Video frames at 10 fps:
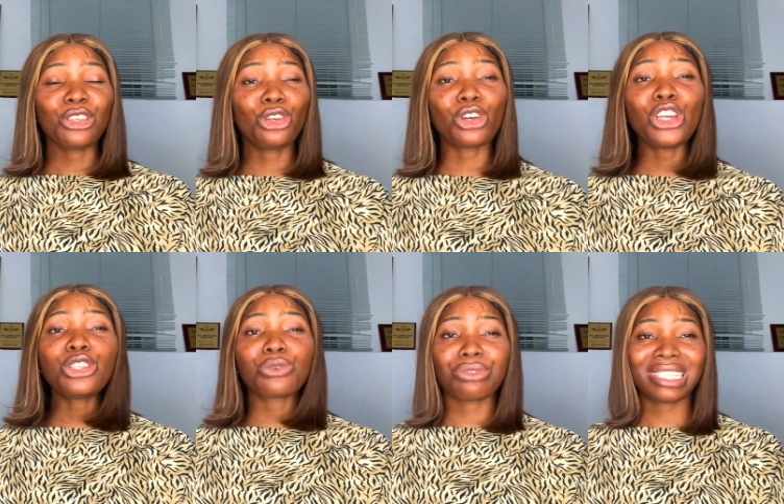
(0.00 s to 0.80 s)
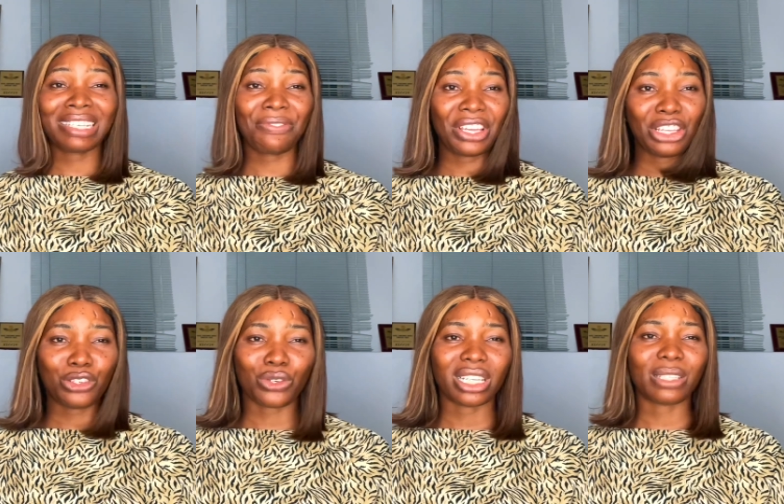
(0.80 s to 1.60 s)
you're going to receive
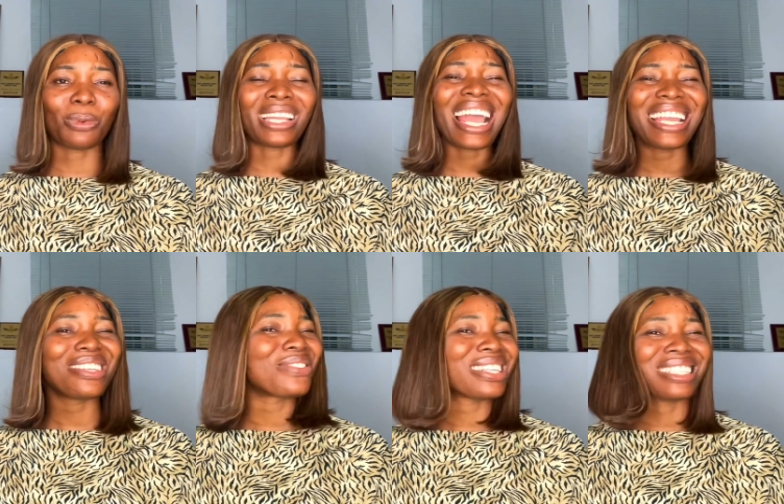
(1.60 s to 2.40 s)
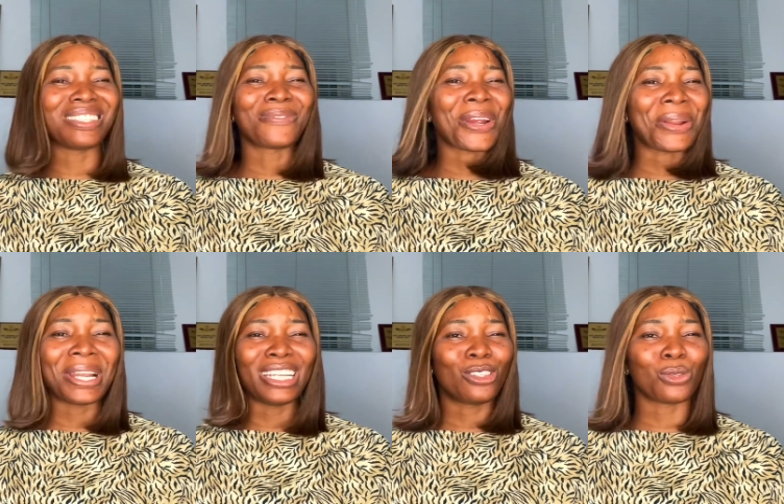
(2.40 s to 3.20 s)
interest but that interest is
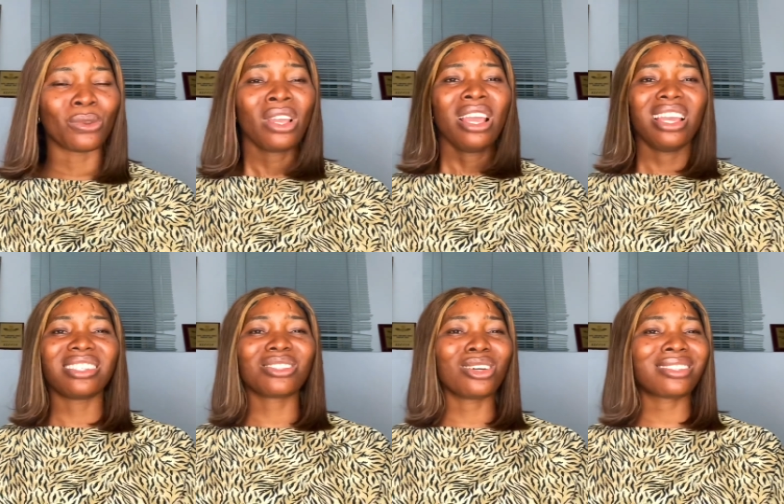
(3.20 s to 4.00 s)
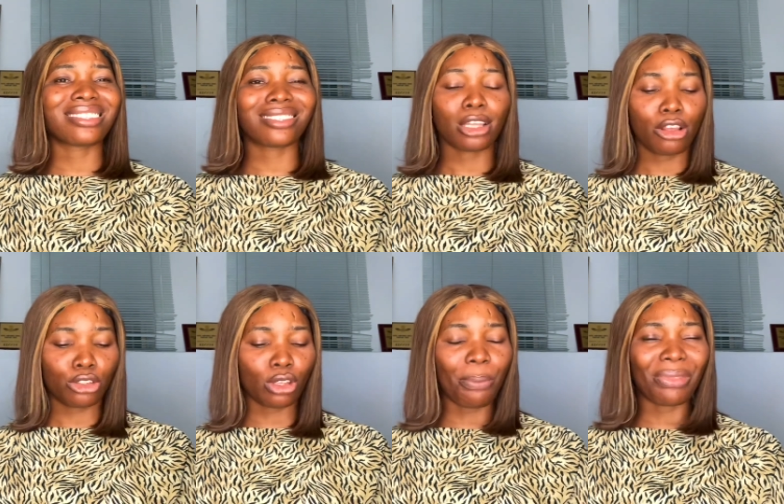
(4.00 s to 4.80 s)
very little it's not
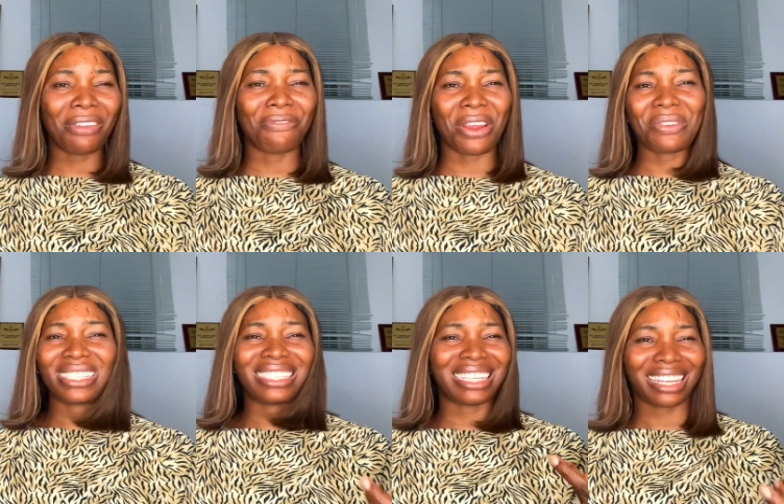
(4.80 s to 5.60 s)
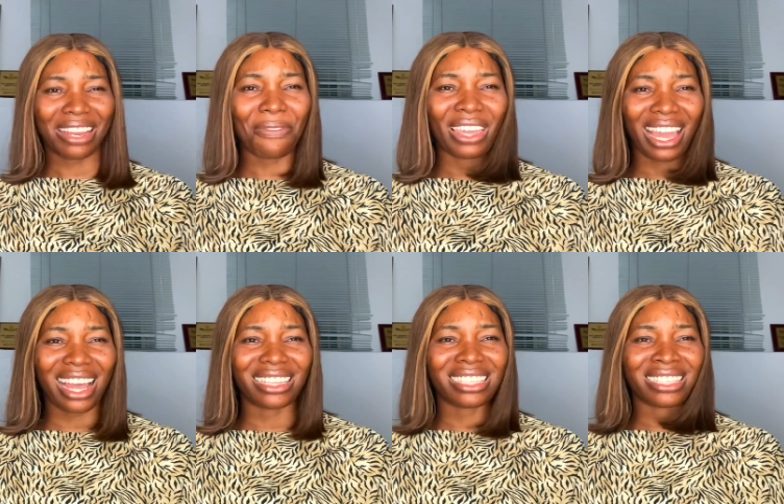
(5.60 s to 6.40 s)
something very
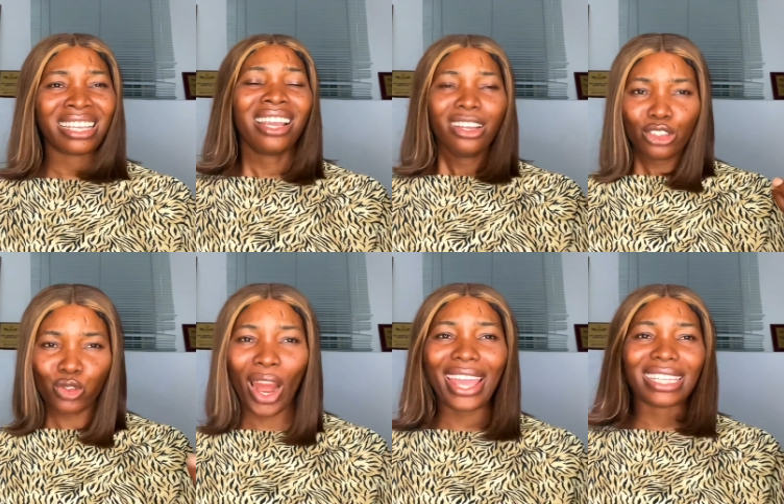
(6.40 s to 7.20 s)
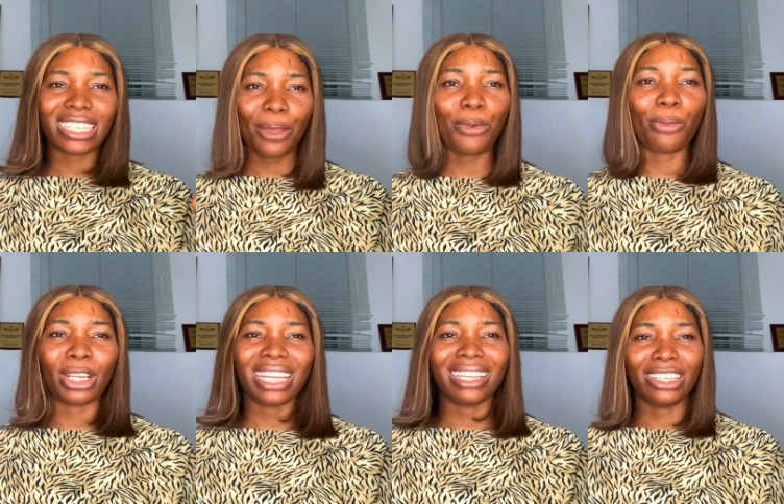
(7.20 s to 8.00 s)
significant try it keep your
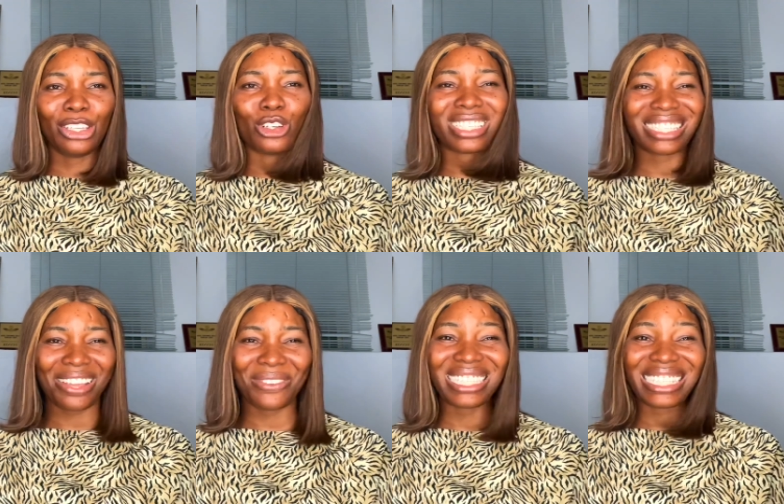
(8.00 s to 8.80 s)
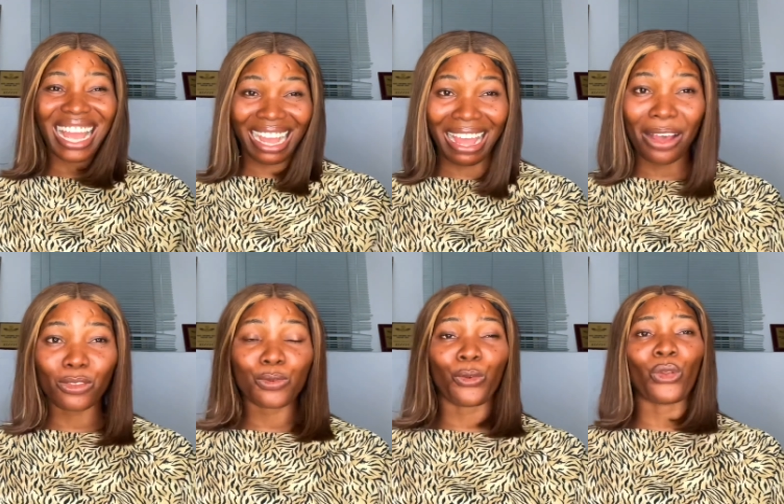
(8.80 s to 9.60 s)
money in, your savings
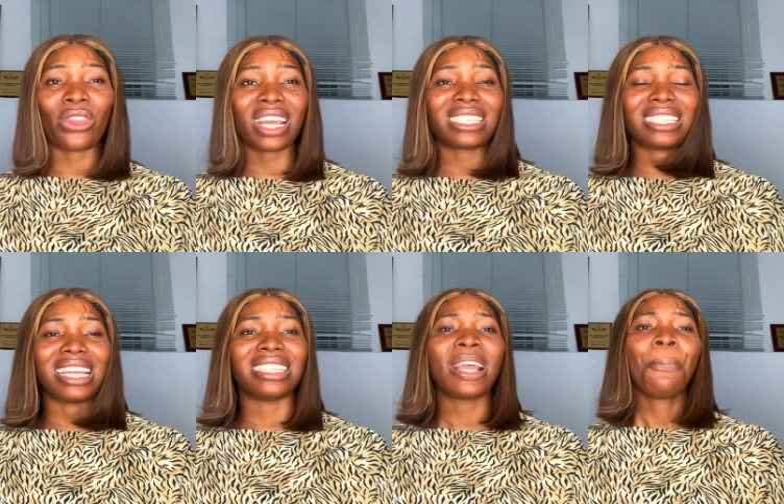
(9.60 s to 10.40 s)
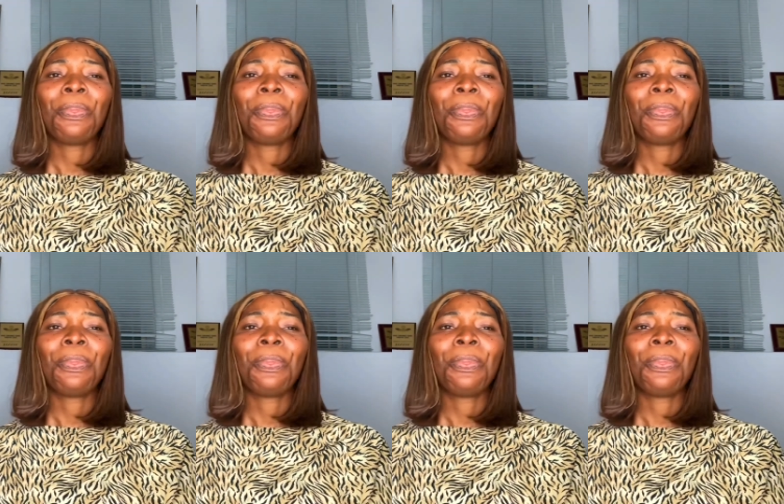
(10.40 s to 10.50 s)
account for 30 days